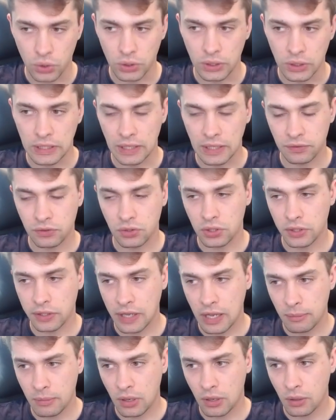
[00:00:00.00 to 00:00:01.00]
And after the game,
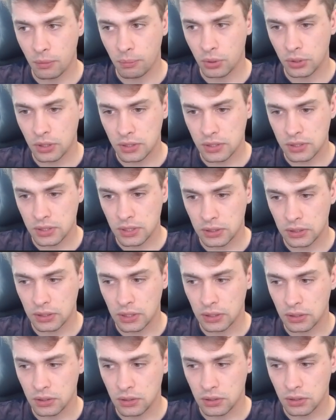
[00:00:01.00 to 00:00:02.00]
my opponent said
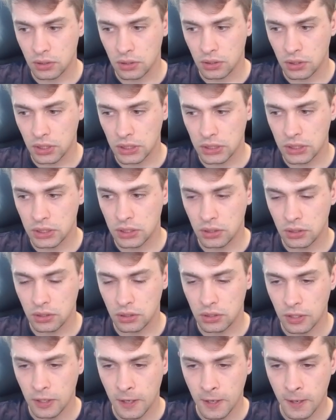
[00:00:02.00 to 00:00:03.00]
that he didn't
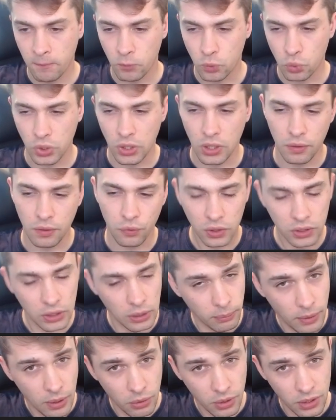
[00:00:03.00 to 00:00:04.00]
really thought
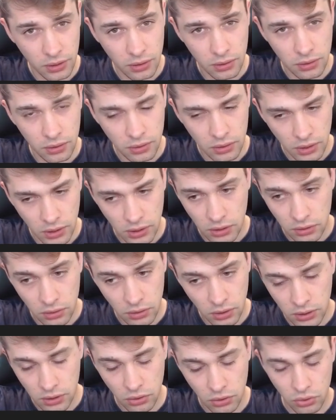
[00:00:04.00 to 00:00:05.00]
about it. He
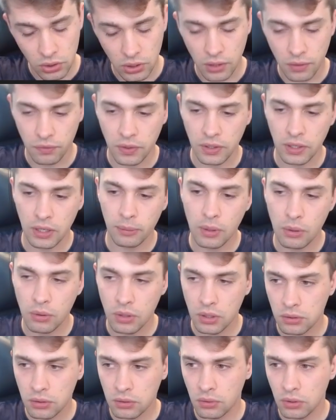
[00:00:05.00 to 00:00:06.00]
didn't really think about
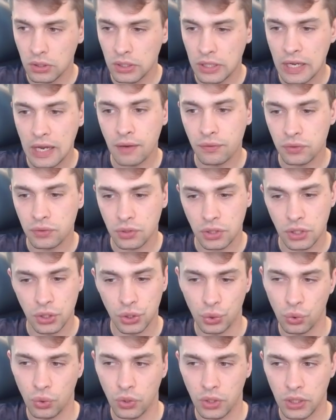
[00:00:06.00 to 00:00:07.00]
it. Only after he
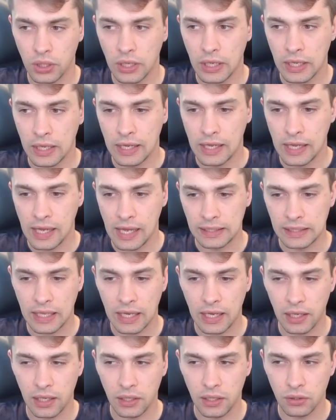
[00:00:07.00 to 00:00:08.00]
took and
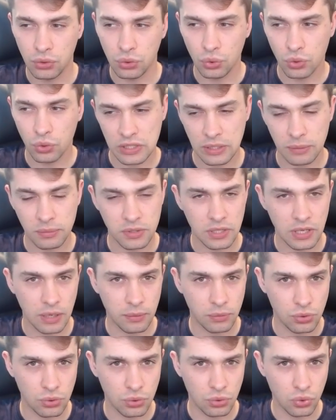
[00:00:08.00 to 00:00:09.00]
I took some time
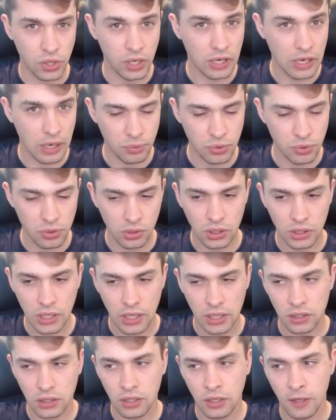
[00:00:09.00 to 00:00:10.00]
to recapture the
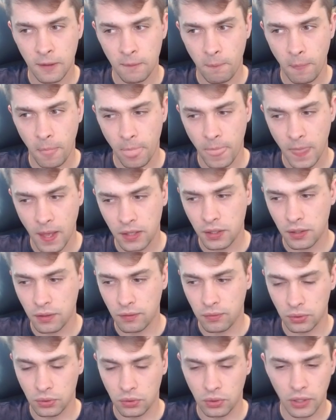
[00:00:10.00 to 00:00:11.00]
knight, then he
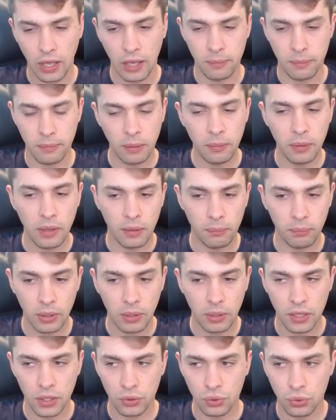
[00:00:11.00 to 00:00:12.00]
thought, okay, maybe I'm
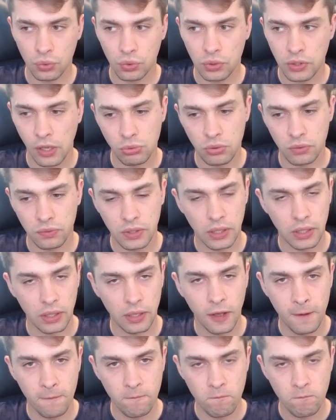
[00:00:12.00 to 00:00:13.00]
planning to take with the
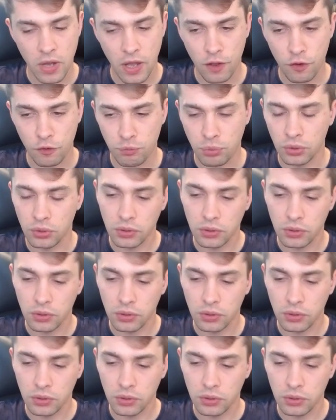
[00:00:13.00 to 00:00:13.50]
f pawn.